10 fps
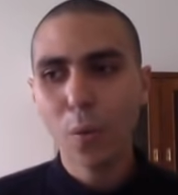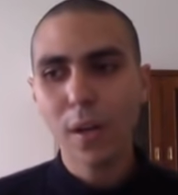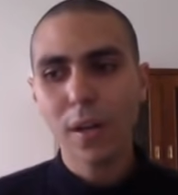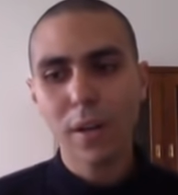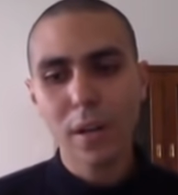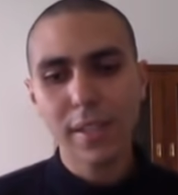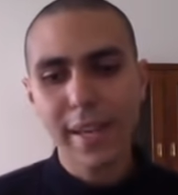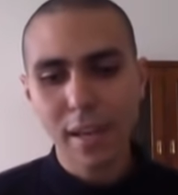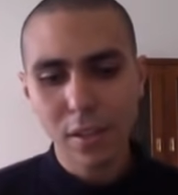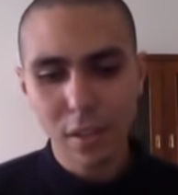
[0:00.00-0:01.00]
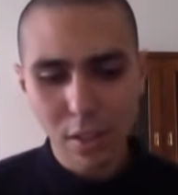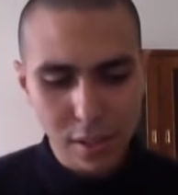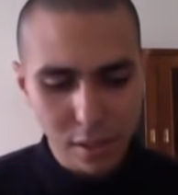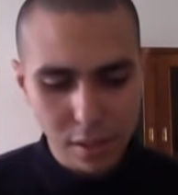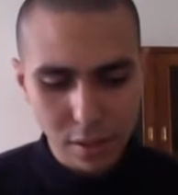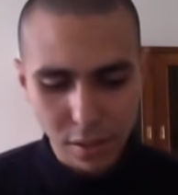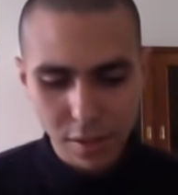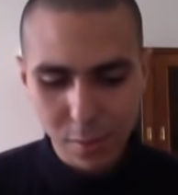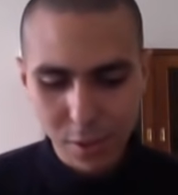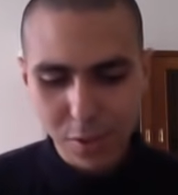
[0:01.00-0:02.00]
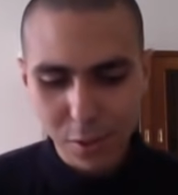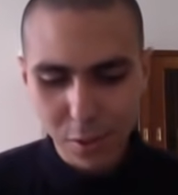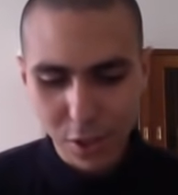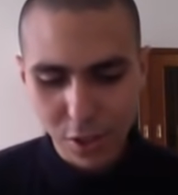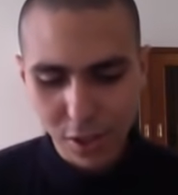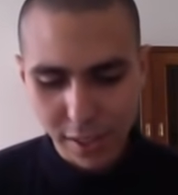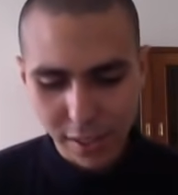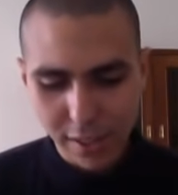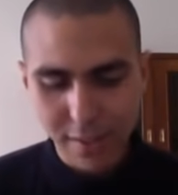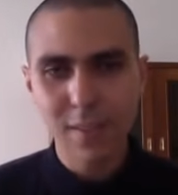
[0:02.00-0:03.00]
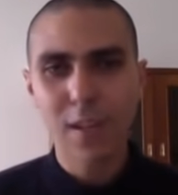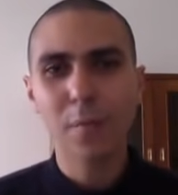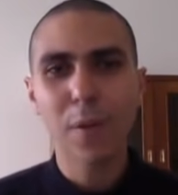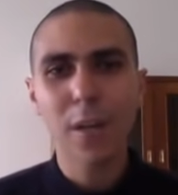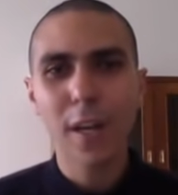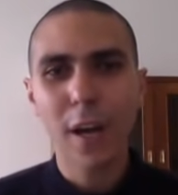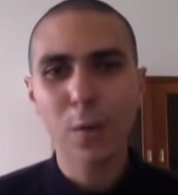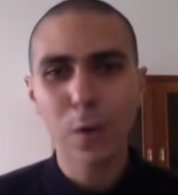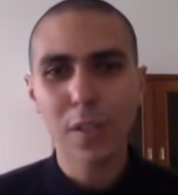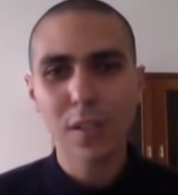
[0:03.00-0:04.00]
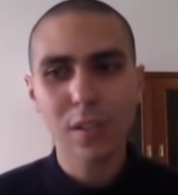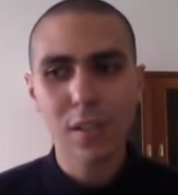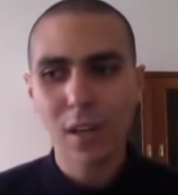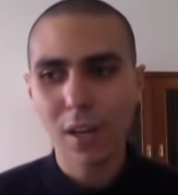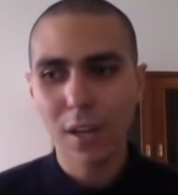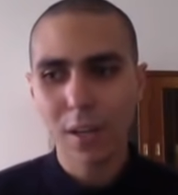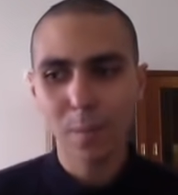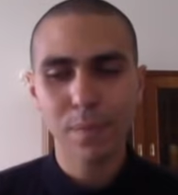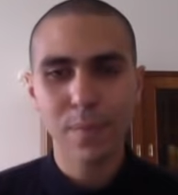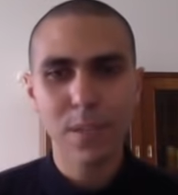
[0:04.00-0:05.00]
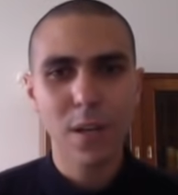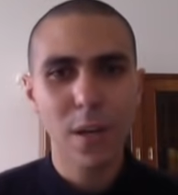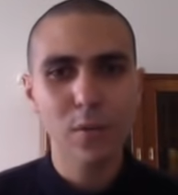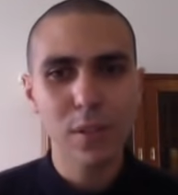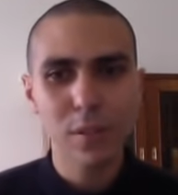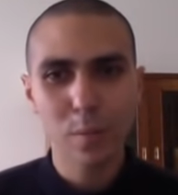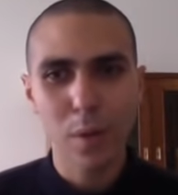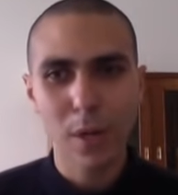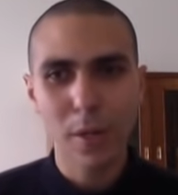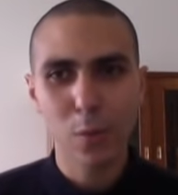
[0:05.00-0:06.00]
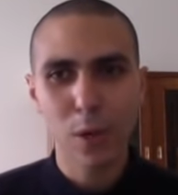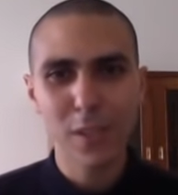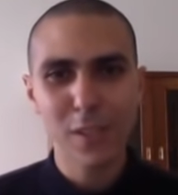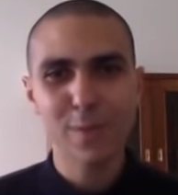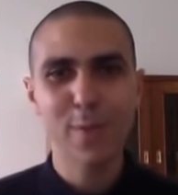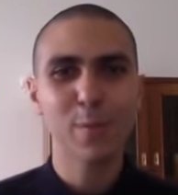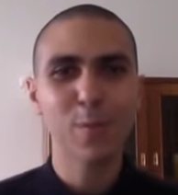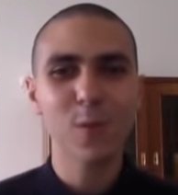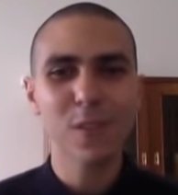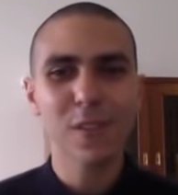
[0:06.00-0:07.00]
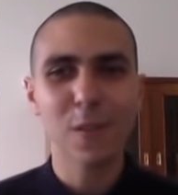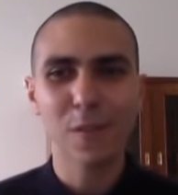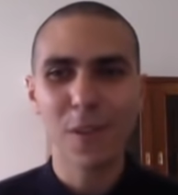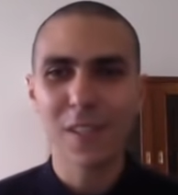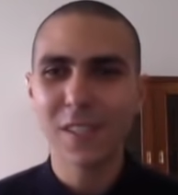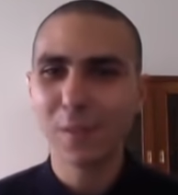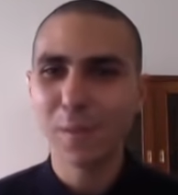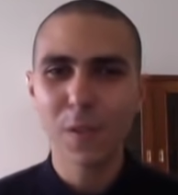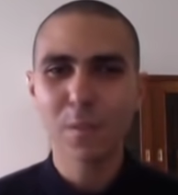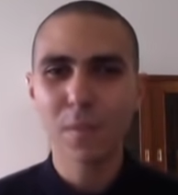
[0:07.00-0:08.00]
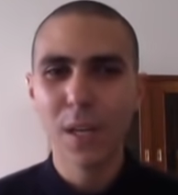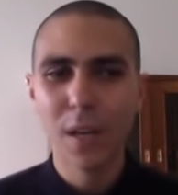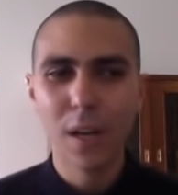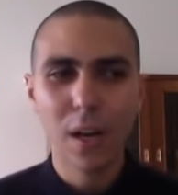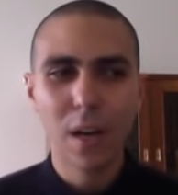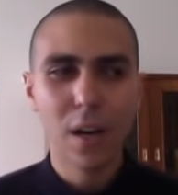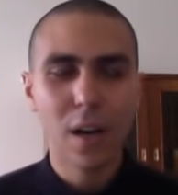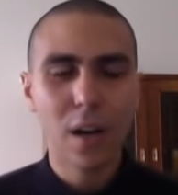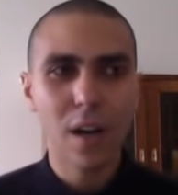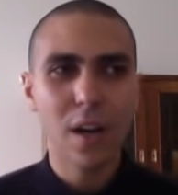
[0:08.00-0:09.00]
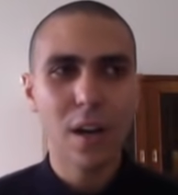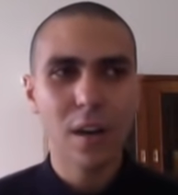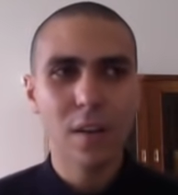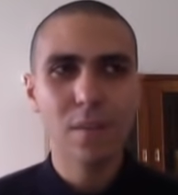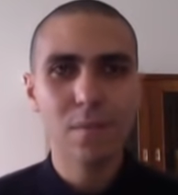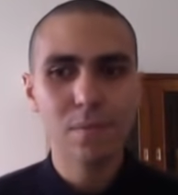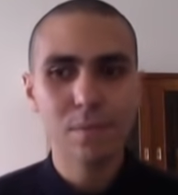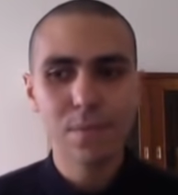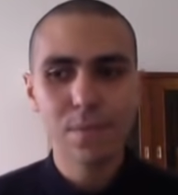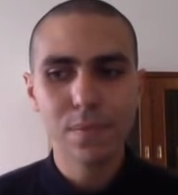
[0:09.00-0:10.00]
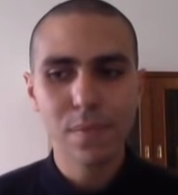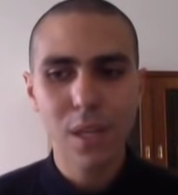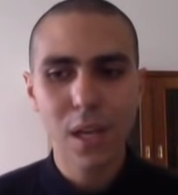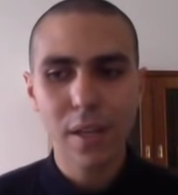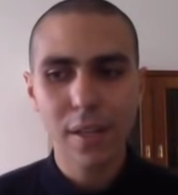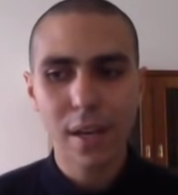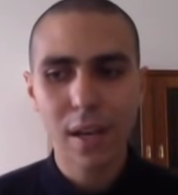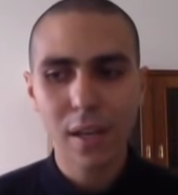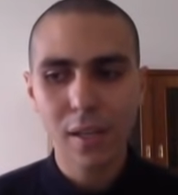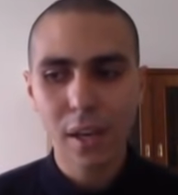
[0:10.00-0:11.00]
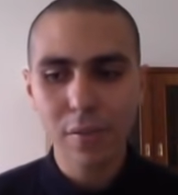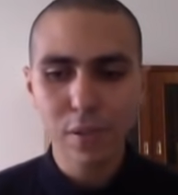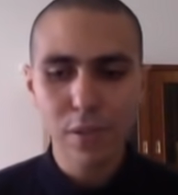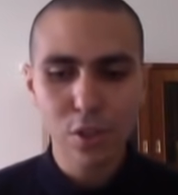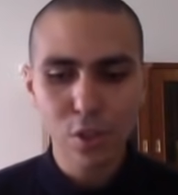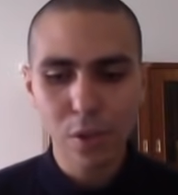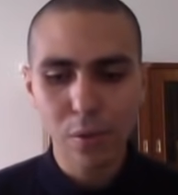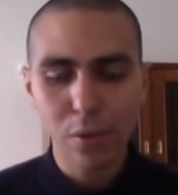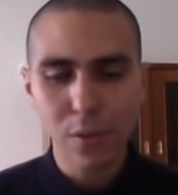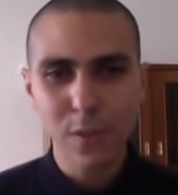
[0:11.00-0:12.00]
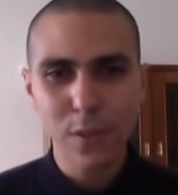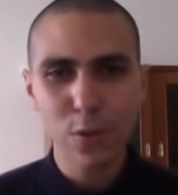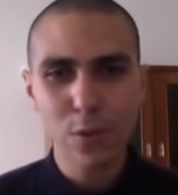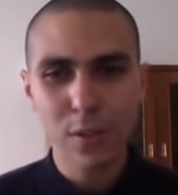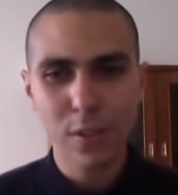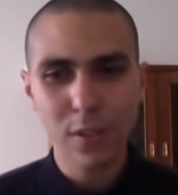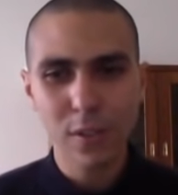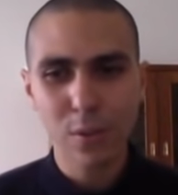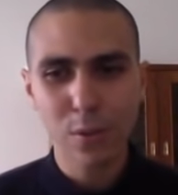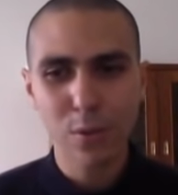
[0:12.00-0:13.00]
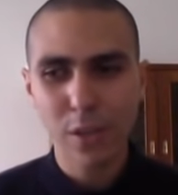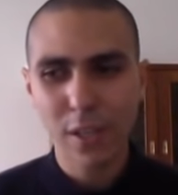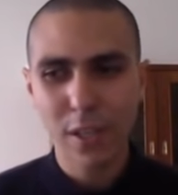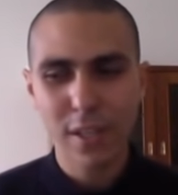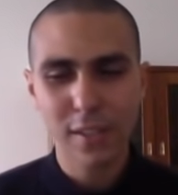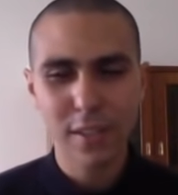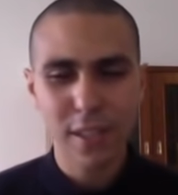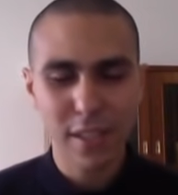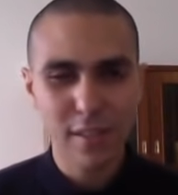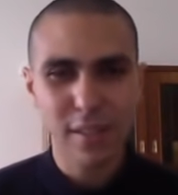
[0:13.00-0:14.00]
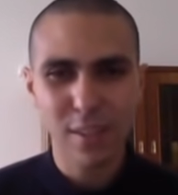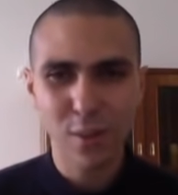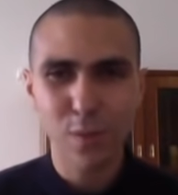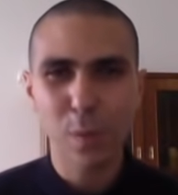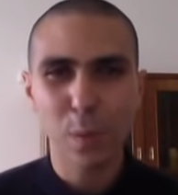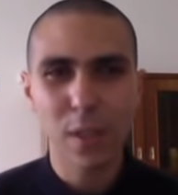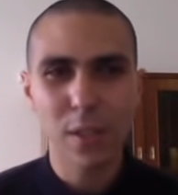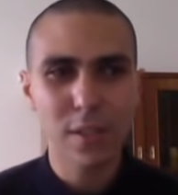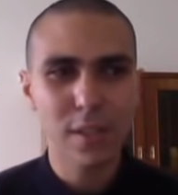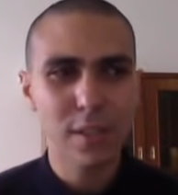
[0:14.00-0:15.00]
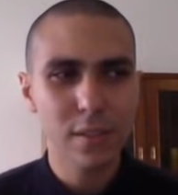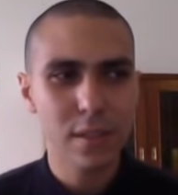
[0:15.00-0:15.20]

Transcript: Well, yeah. Regarding my situation, I guess I'm lucky. I was surrounded by wise people to advise me. Um, I after the show, of course, the show started to go viral and it had a lot of popularity.